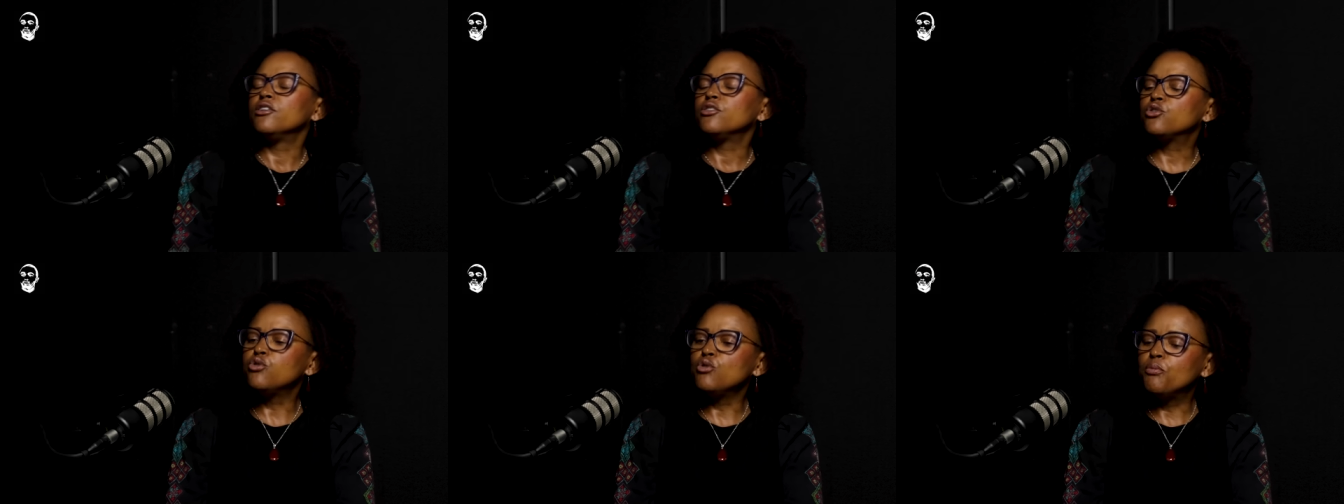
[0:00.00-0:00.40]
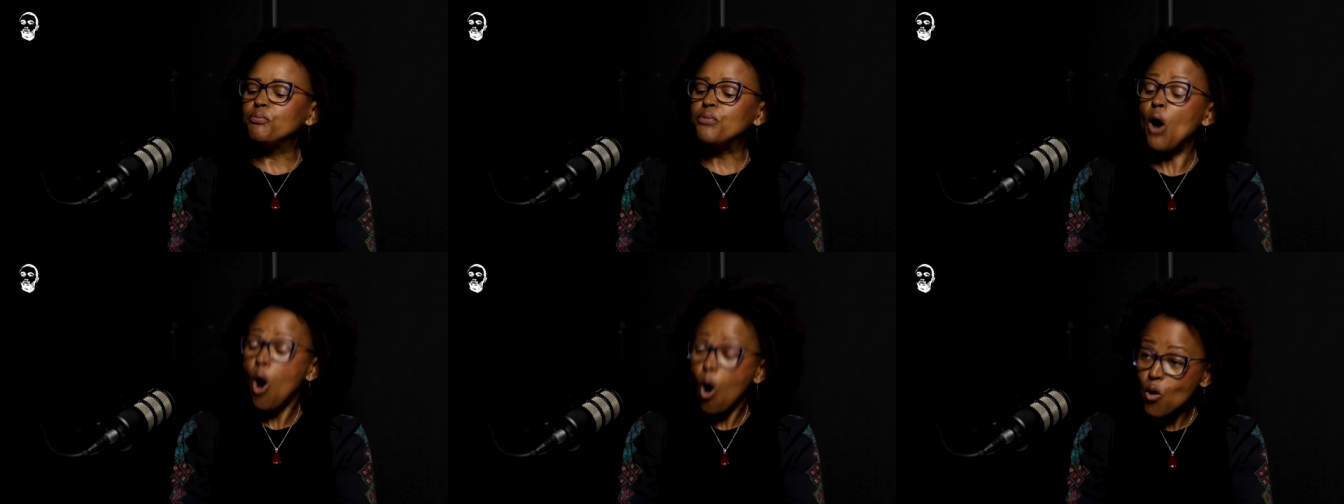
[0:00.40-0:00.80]
to
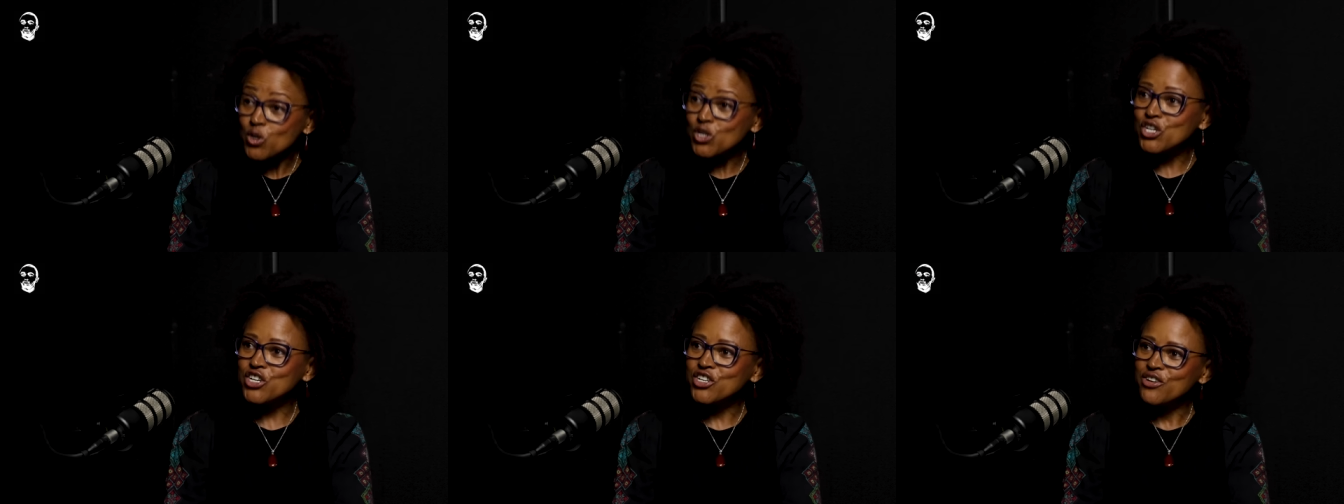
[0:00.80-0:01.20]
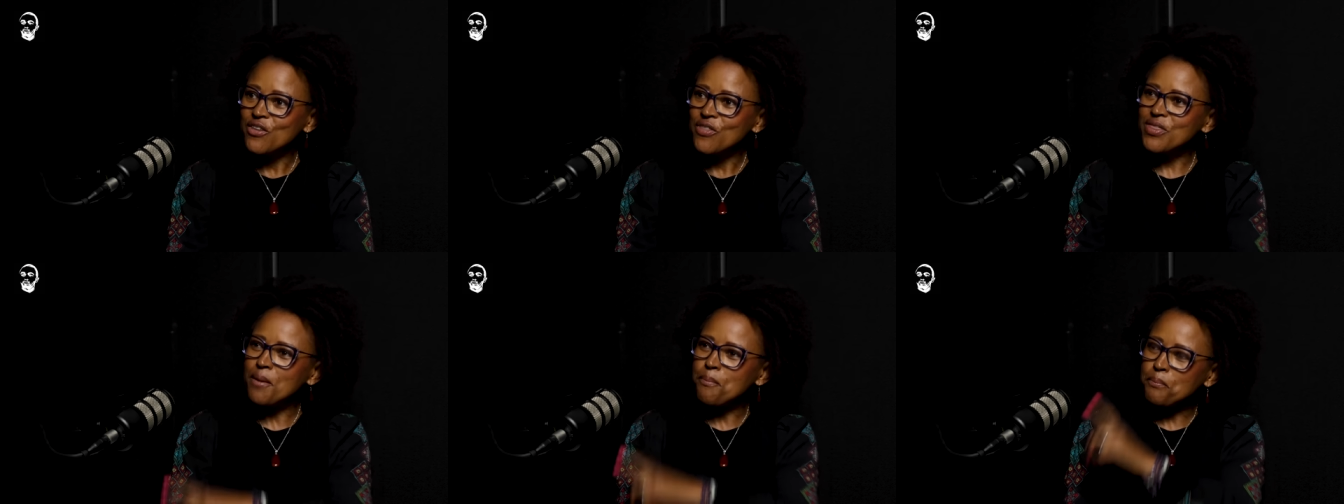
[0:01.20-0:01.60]
poach
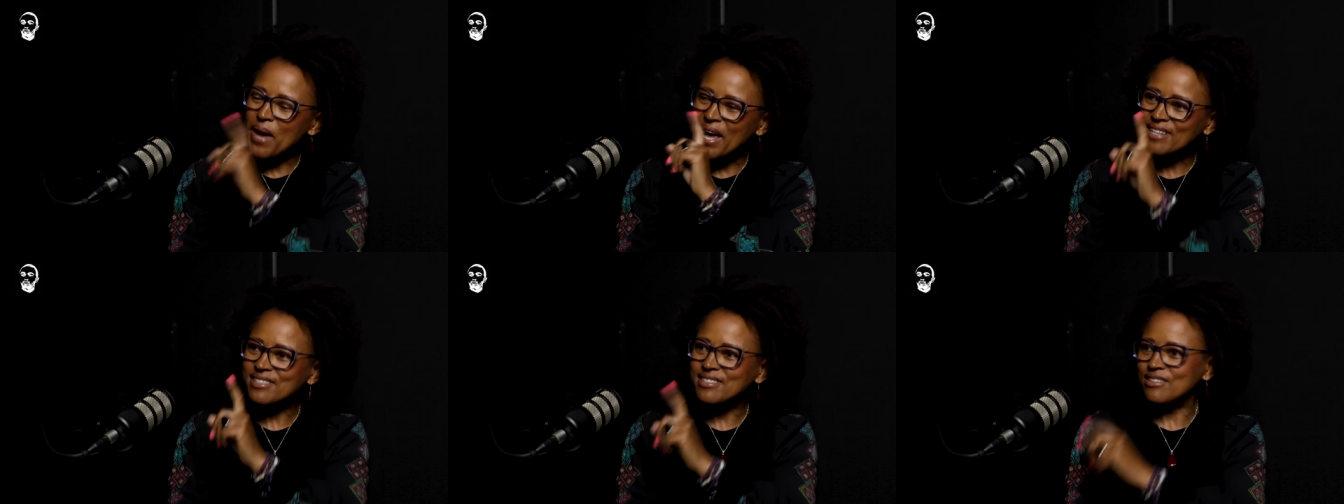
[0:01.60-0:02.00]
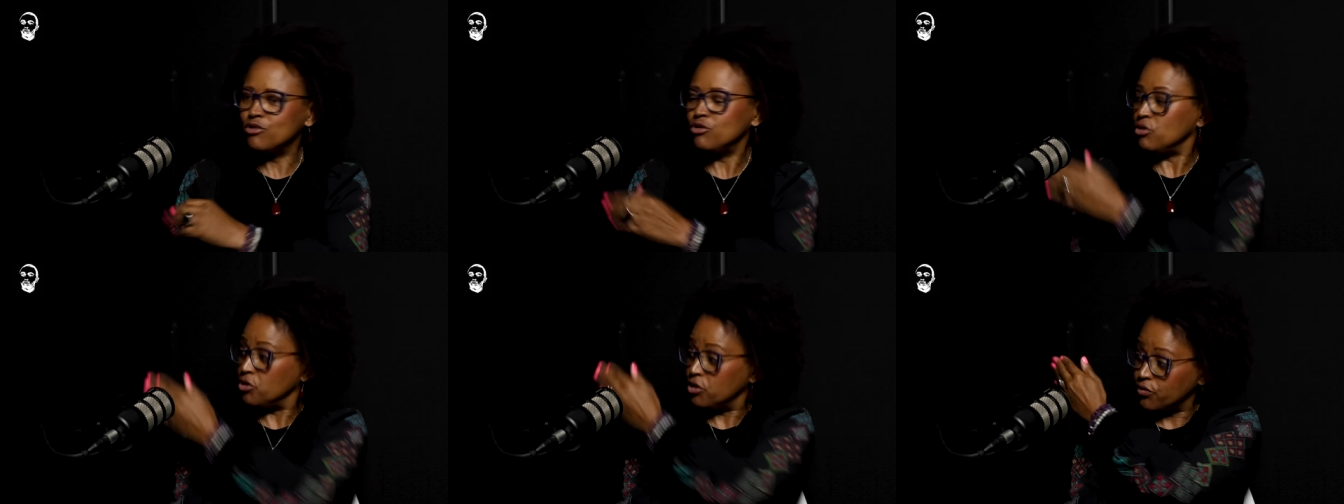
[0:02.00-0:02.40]
the best
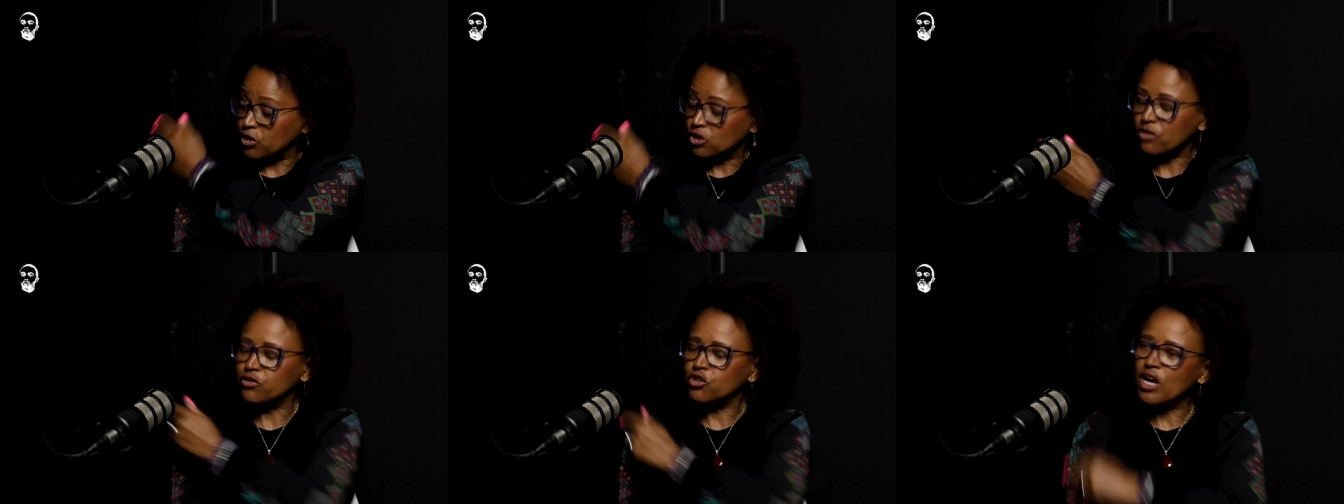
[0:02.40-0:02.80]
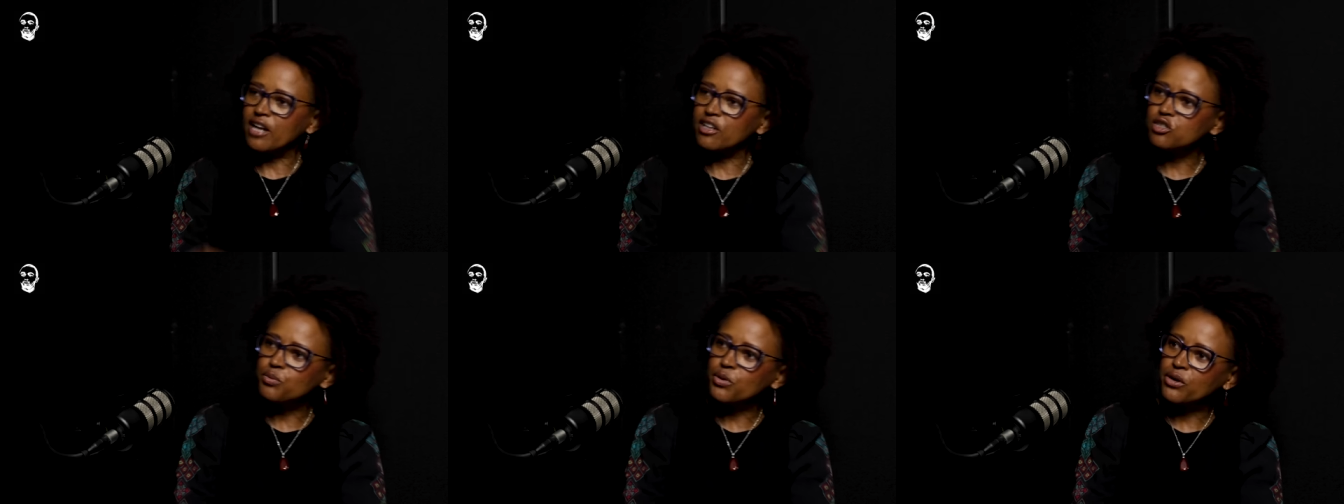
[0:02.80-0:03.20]
University of
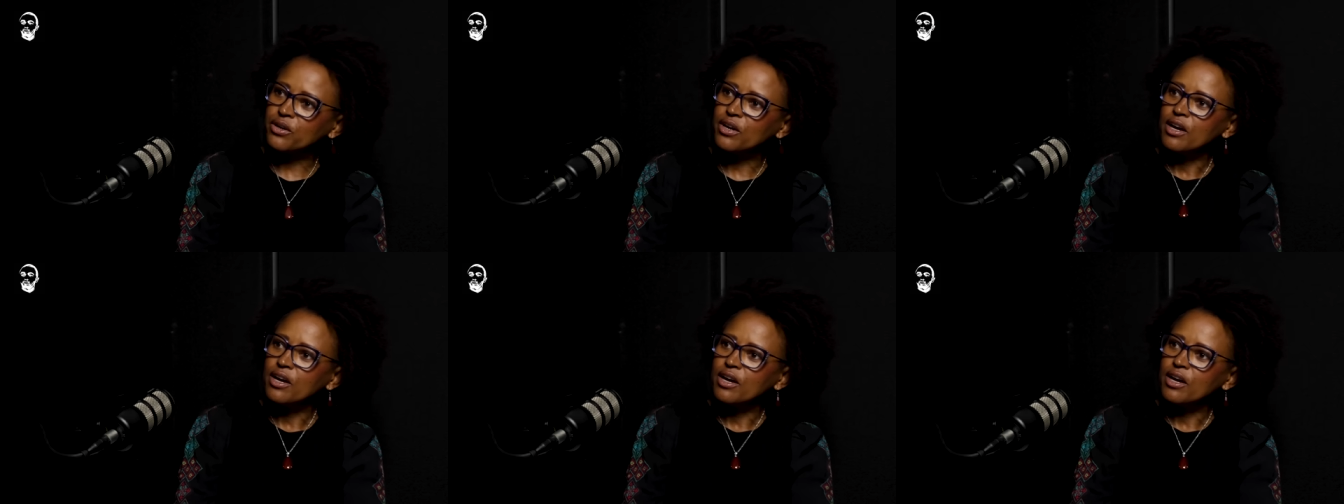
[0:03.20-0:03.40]
Johannesburg,